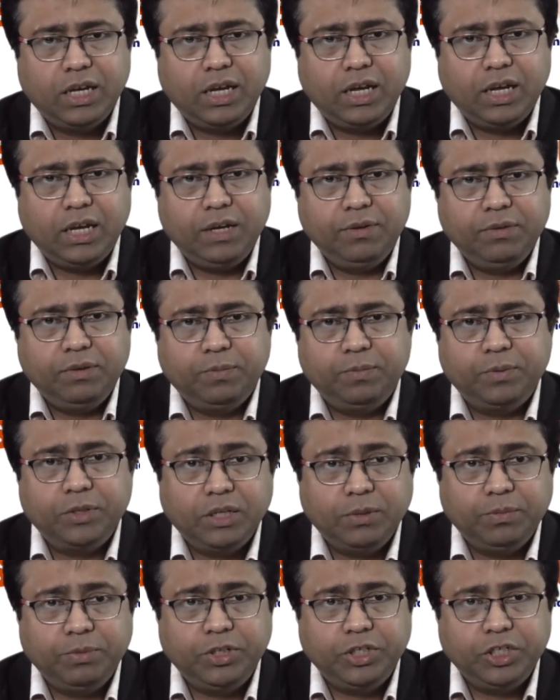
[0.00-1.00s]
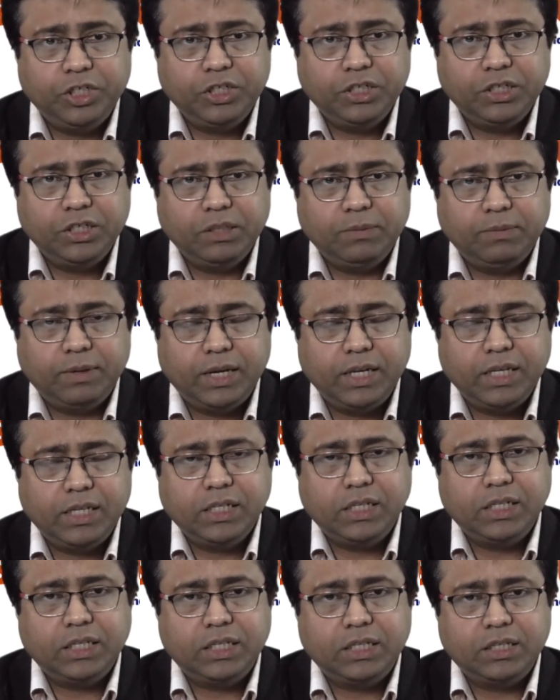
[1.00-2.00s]
And if the perturbations in the
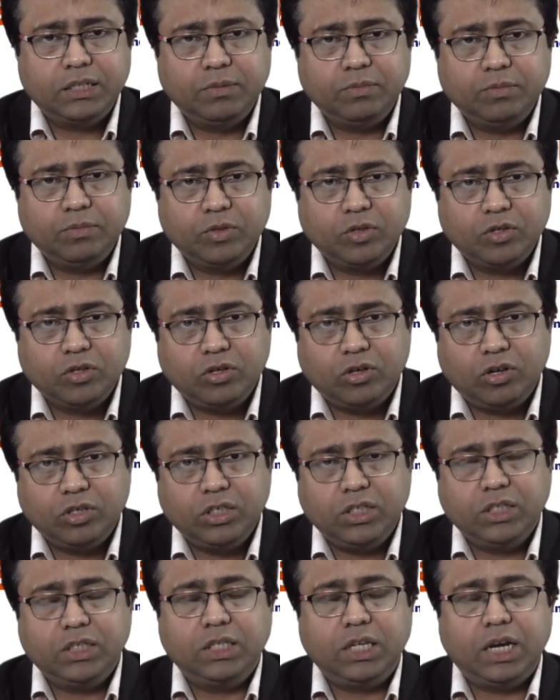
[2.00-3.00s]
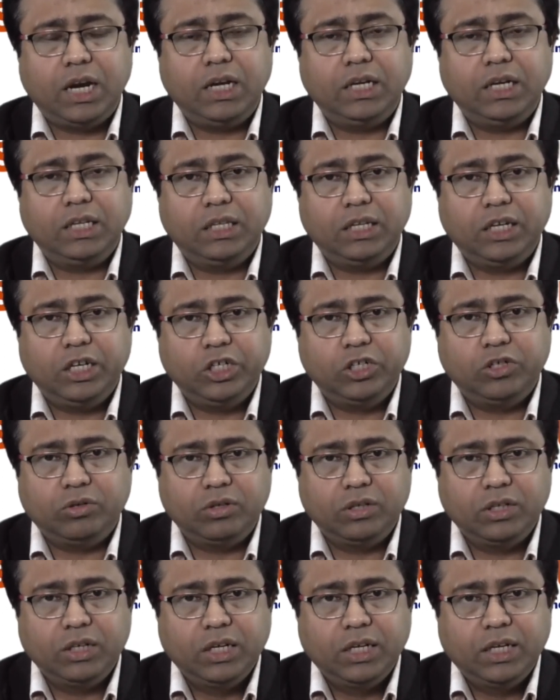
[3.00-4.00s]
biological systems crosses that
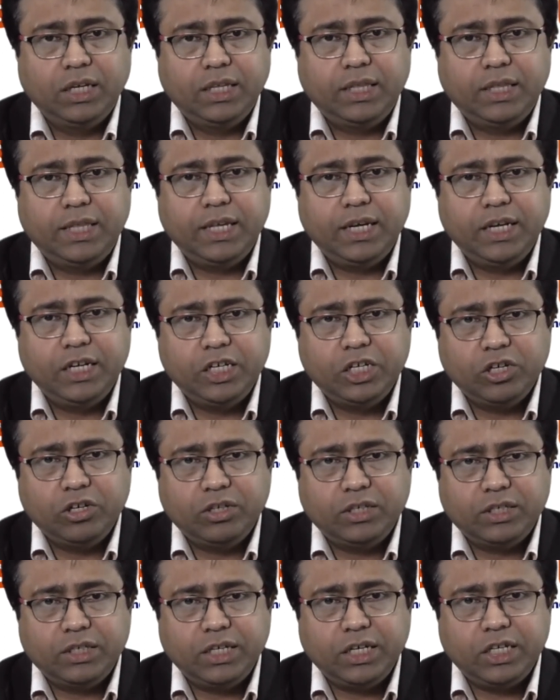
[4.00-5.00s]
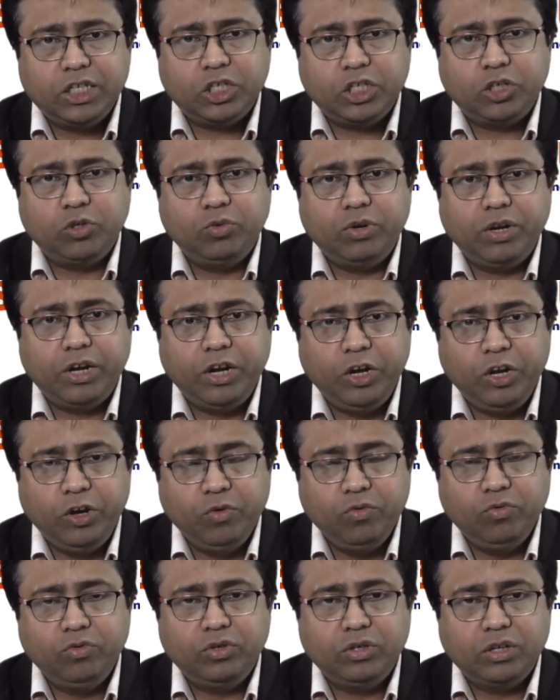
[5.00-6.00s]
threshold, then it will be set to a
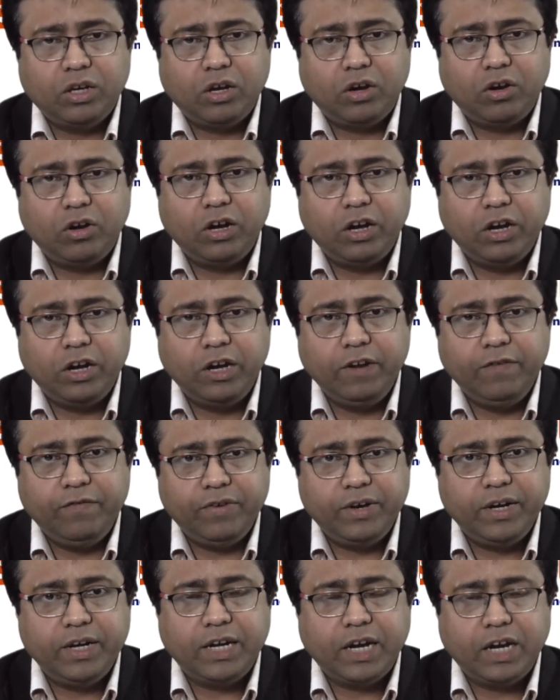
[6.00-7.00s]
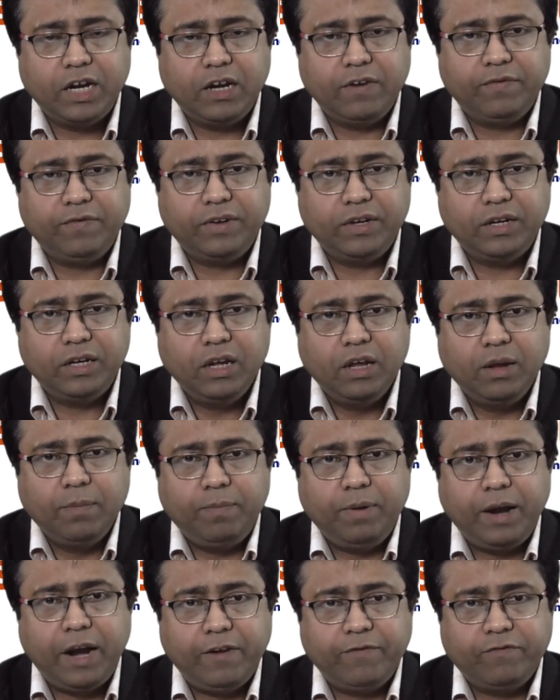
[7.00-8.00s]
new or a different kind of a
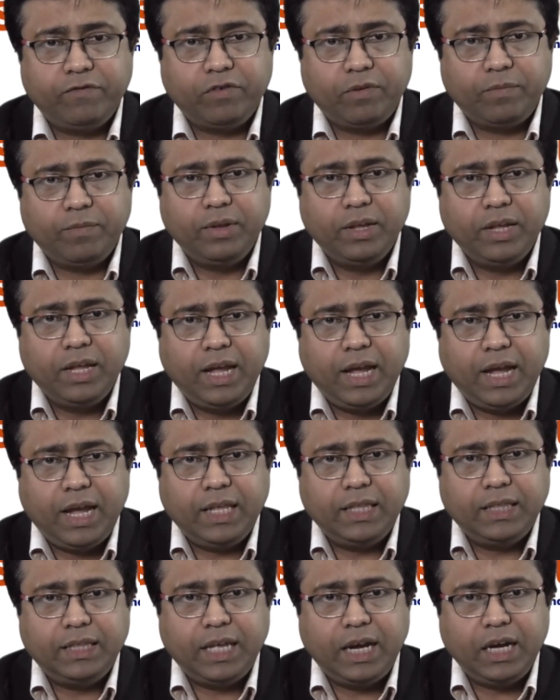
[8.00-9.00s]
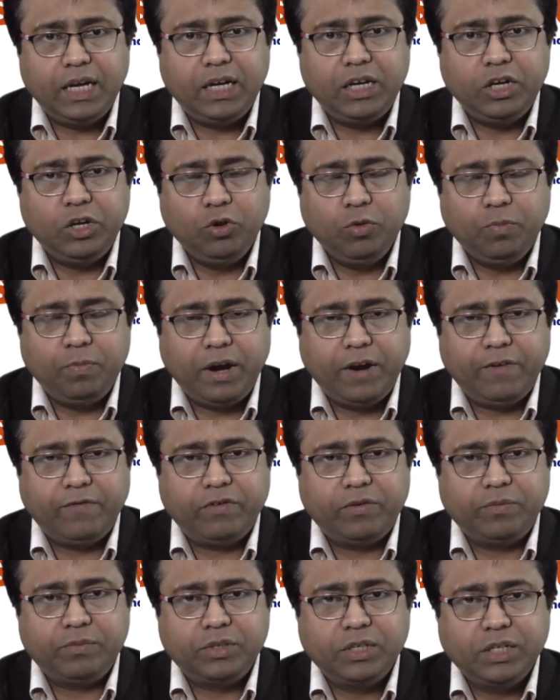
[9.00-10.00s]
platform, and that new
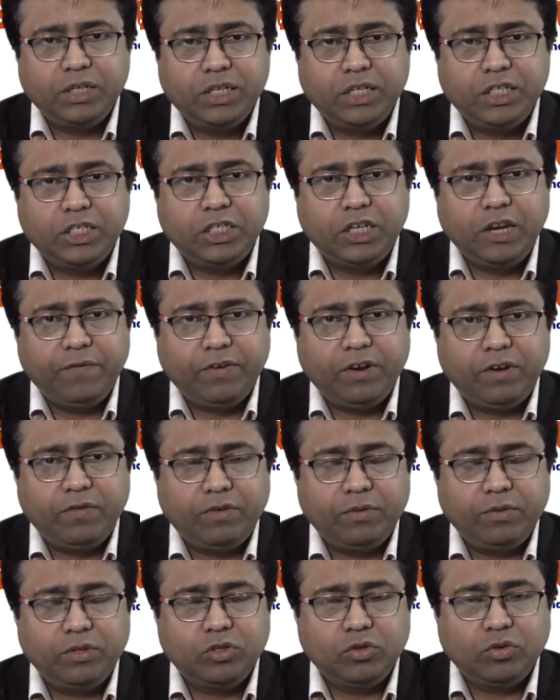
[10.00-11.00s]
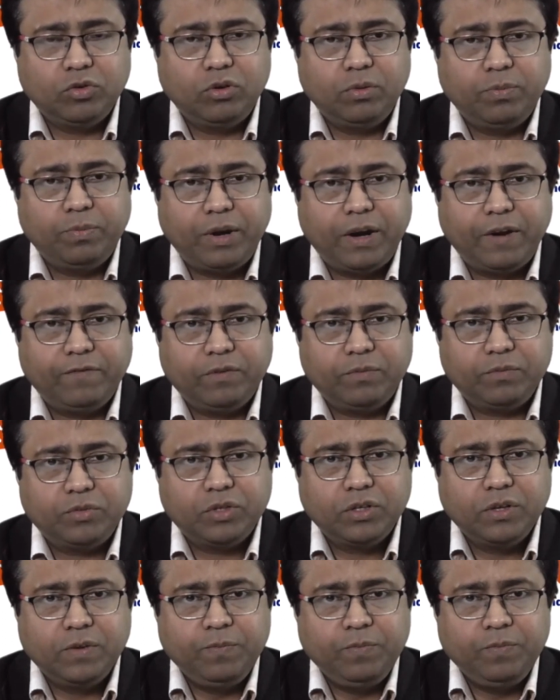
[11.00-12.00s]
platforms is different from these old platforms.
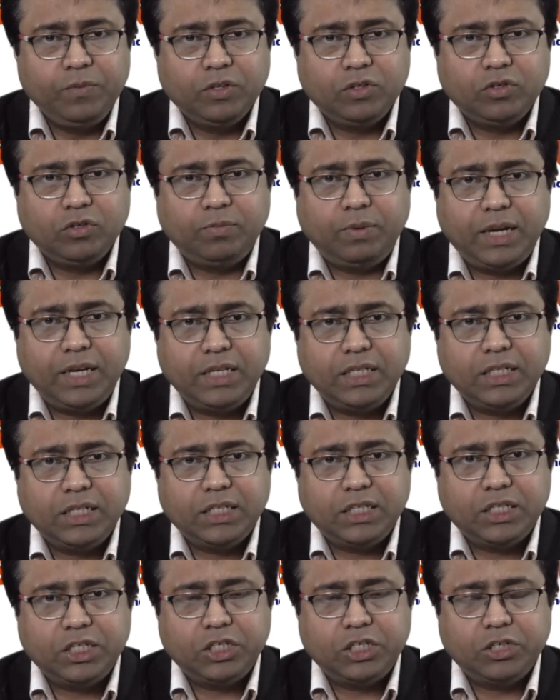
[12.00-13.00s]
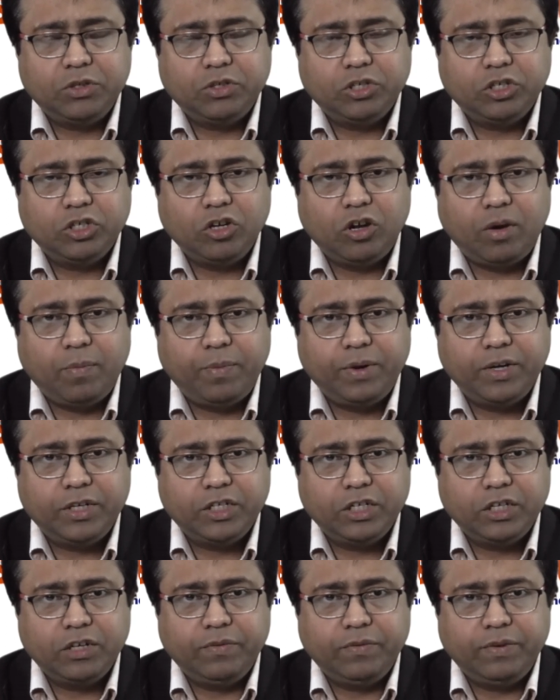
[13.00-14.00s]
So biological systems actually
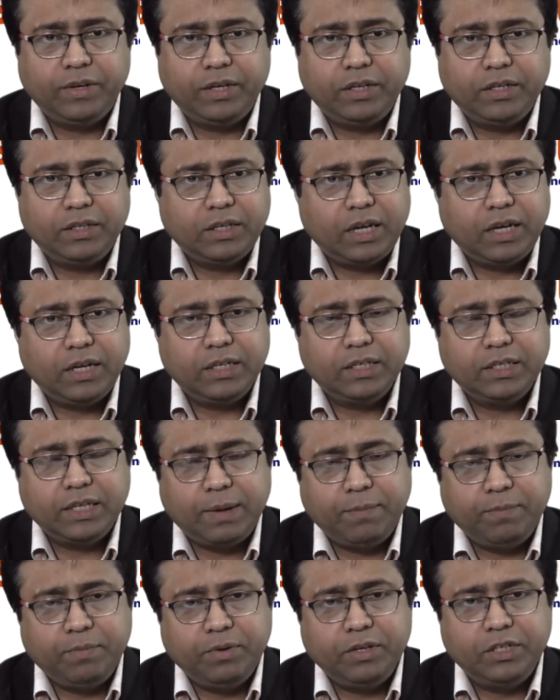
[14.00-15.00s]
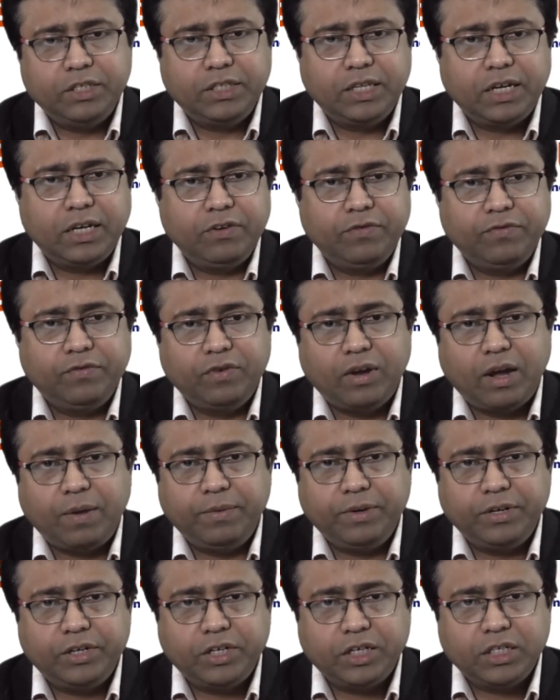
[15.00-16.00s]
operates in a way. Example is that if you have
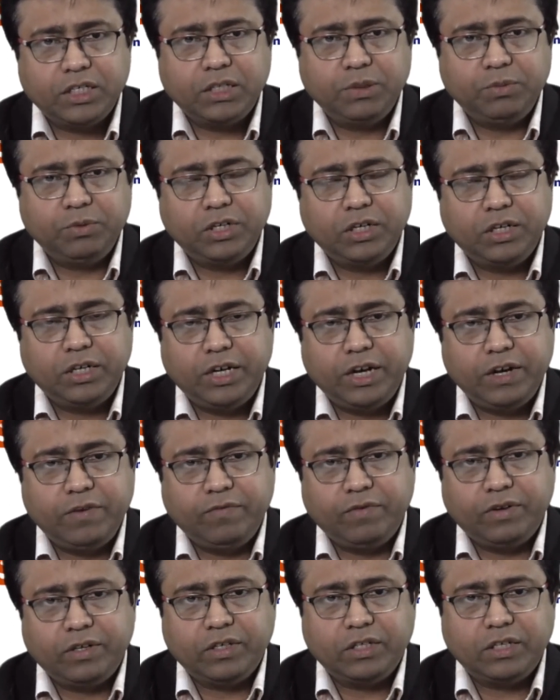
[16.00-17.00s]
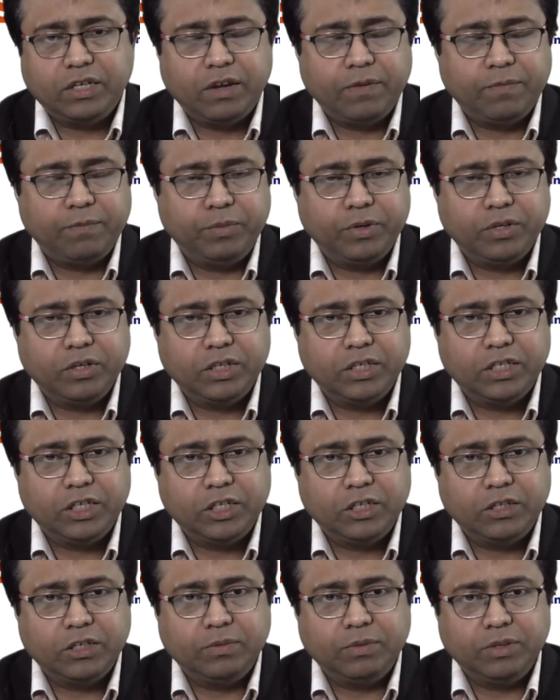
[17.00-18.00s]
a transcriptional network, say particular
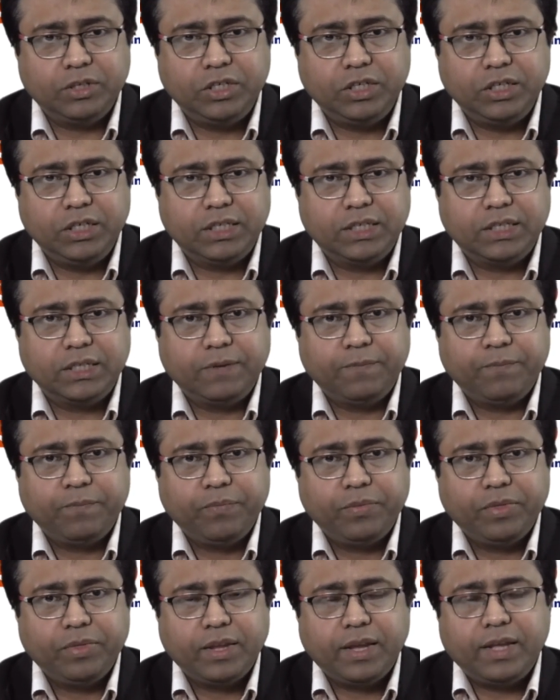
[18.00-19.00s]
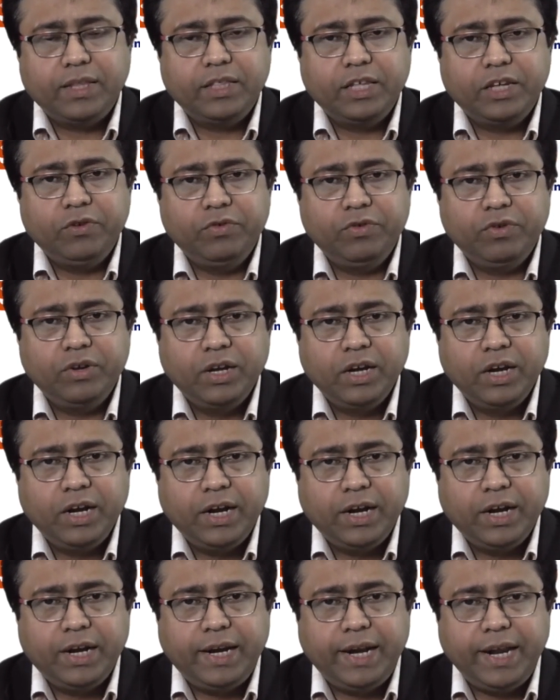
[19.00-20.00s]
sets of the genes, and then you
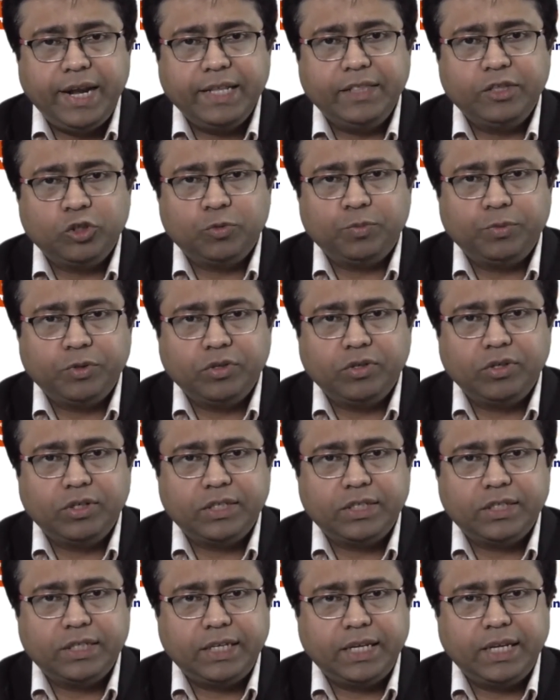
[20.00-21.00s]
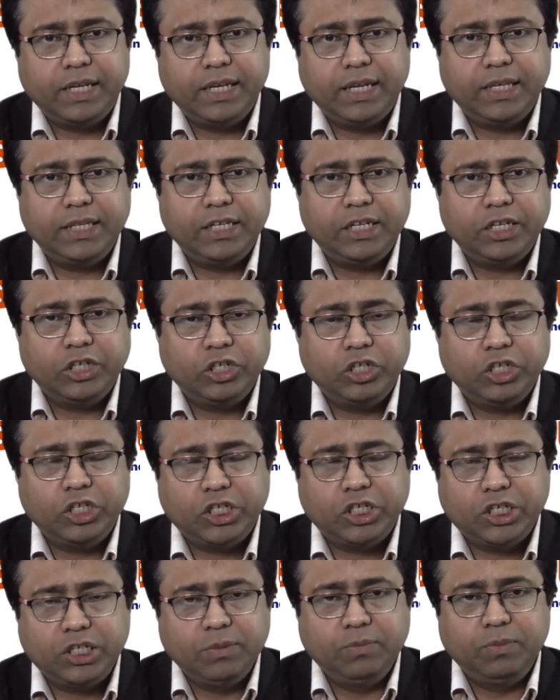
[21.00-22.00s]
take those particular cell and then actually
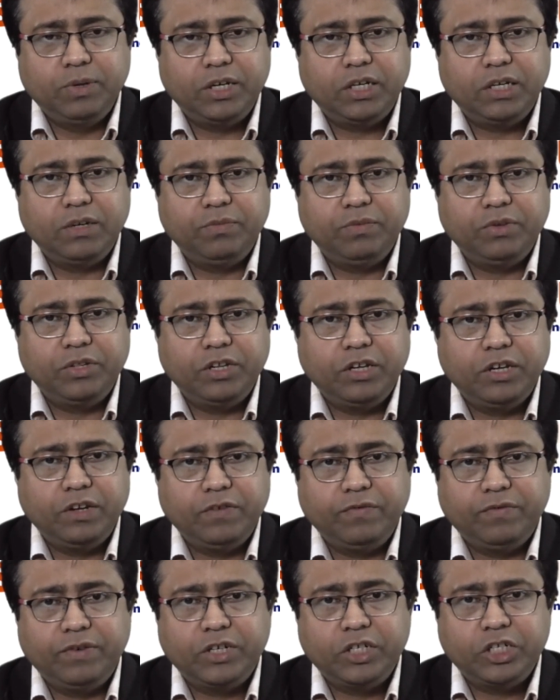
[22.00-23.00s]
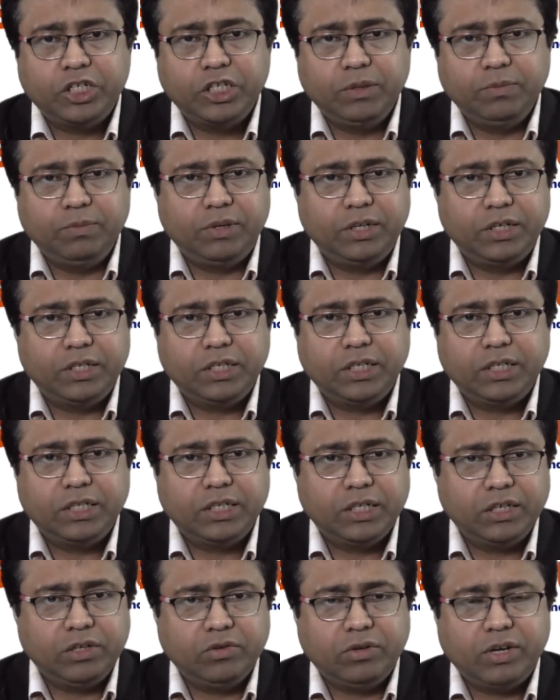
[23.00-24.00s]
stimulate them with a different stimulants, say
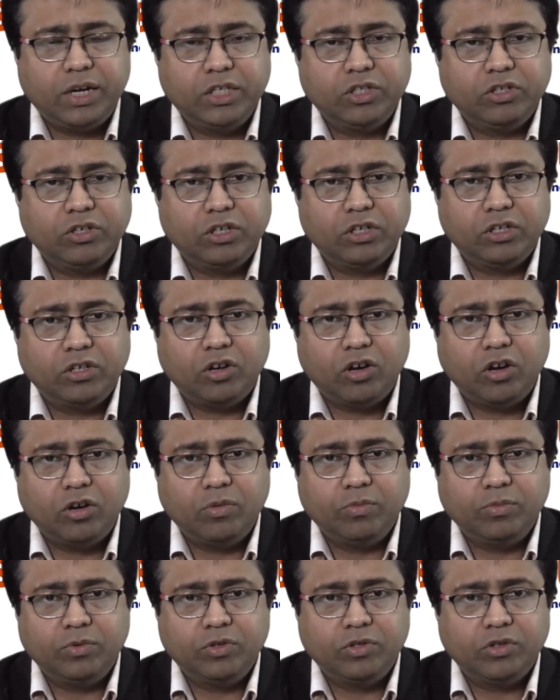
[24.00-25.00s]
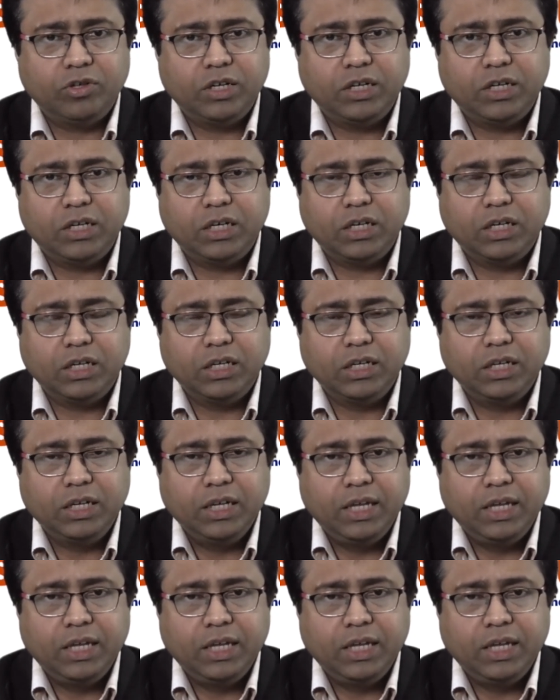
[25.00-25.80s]
cytokines or hormones or a drug,